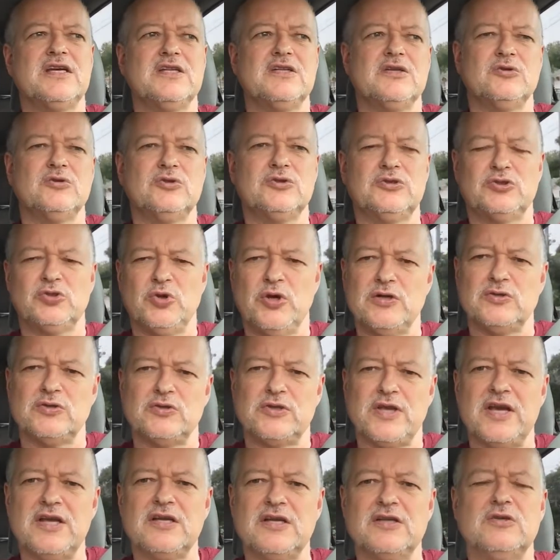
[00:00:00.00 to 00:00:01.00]
those trainers are
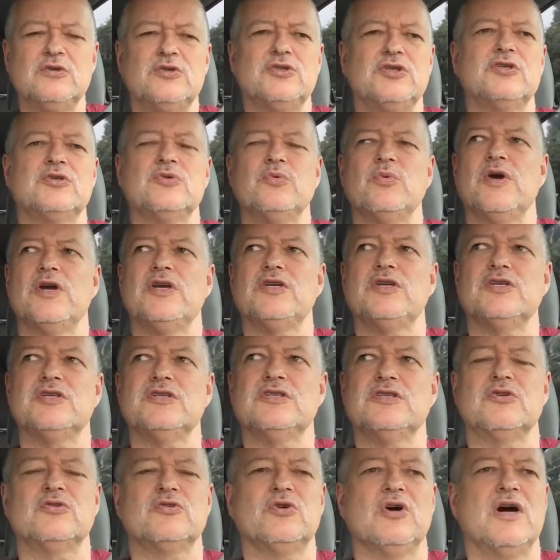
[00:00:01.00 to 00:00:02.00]
taking those
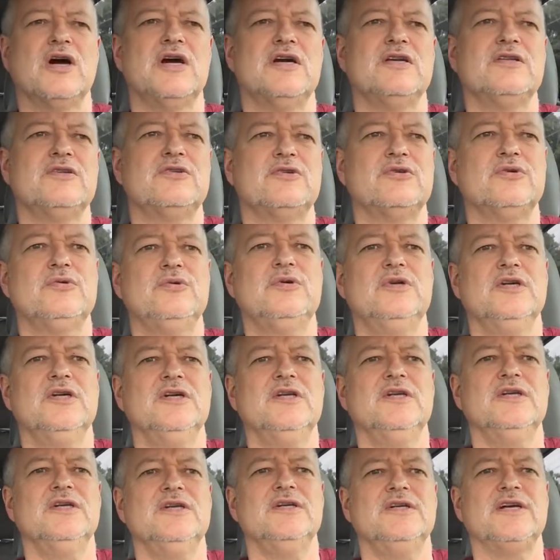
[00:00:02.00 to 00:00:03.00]
situations and trying to
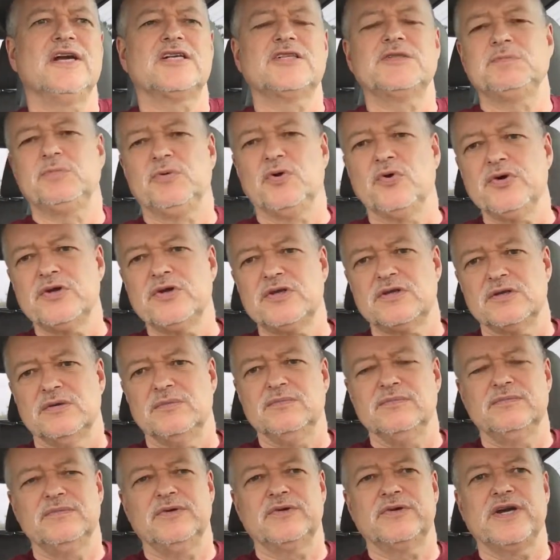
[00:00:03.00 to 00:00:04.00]
exploit
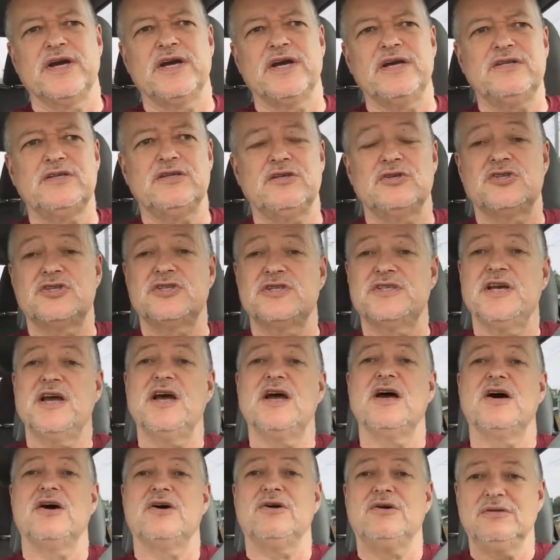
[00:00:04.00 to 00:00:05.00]
them, okay, to
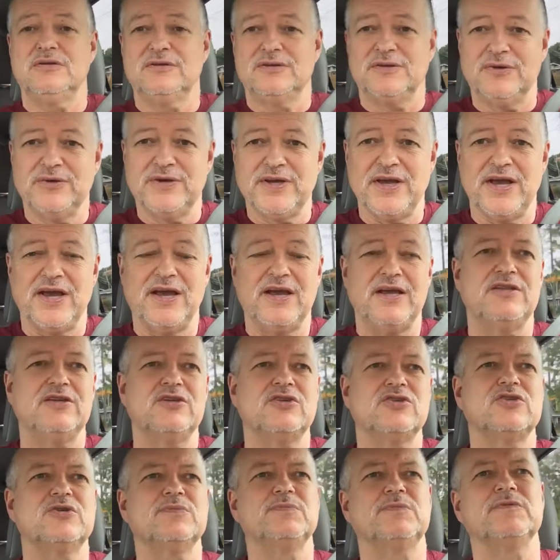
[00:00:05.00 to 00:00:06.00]
sell, okay,
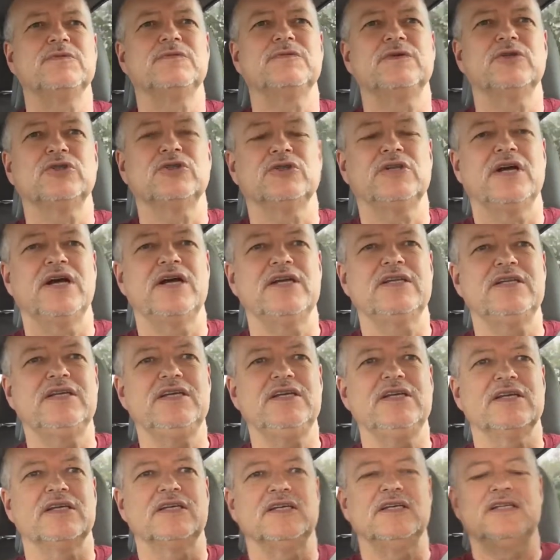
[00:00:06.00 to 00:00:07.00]
this superficial
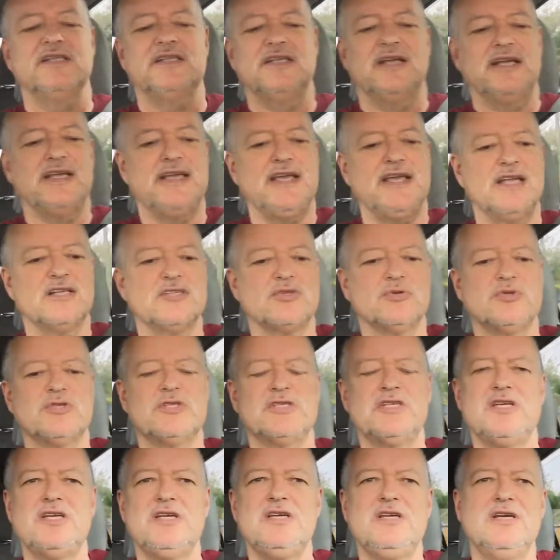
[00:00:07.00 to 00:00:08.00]
idea. And again, so you
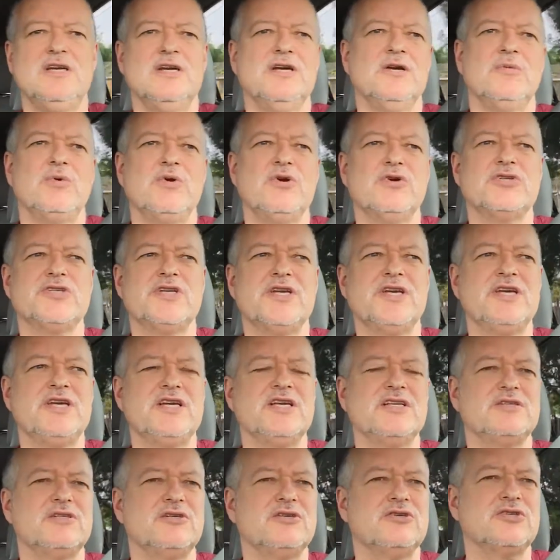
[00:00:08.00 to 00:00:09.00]
see, what you're seeing
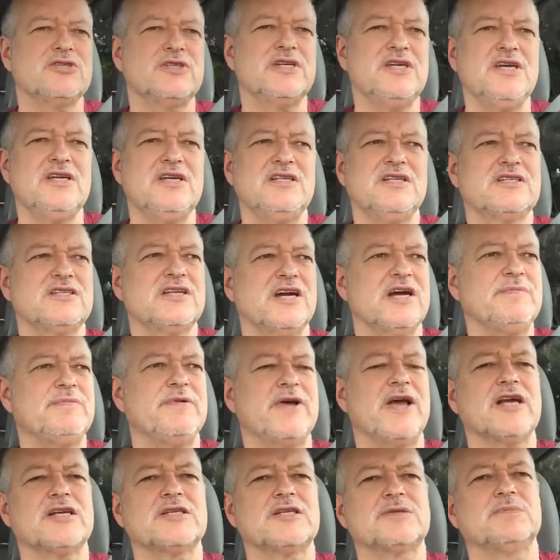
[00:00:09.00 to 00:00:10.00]
is you're seeing this type
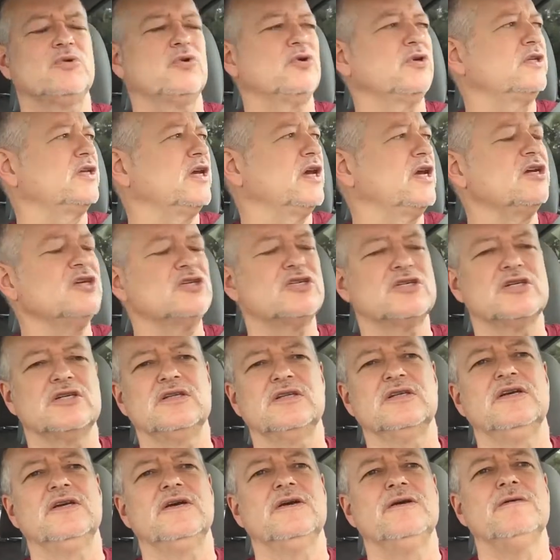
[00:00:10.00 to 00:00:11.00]
of
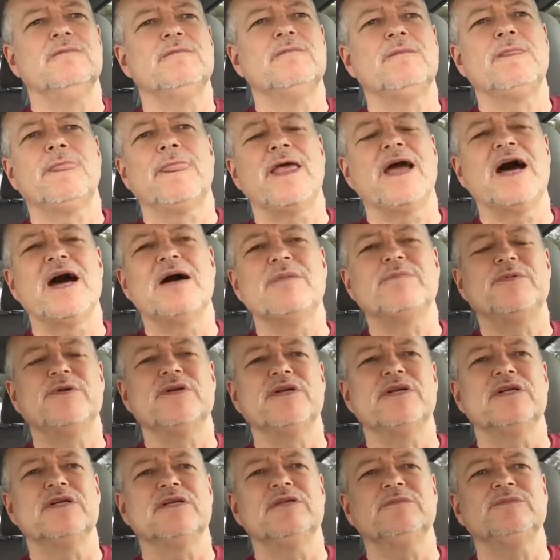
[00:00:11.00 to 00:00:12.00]
exploitation
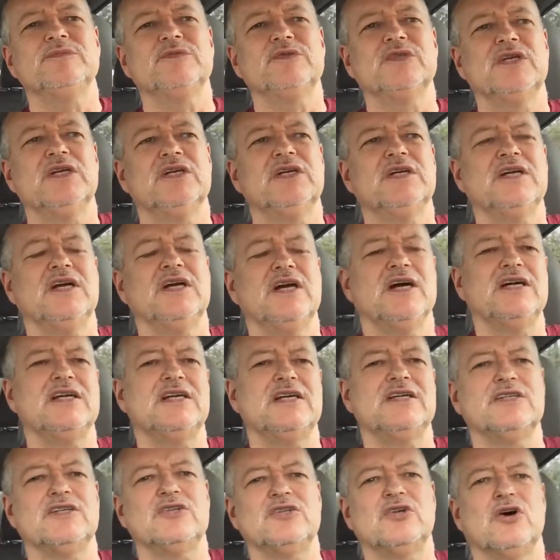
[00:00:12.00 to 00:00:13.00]
happening
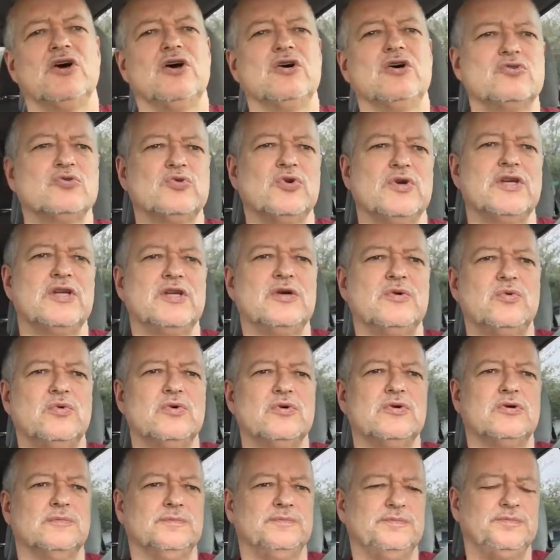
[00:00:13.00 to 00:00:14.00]
in the dog training world.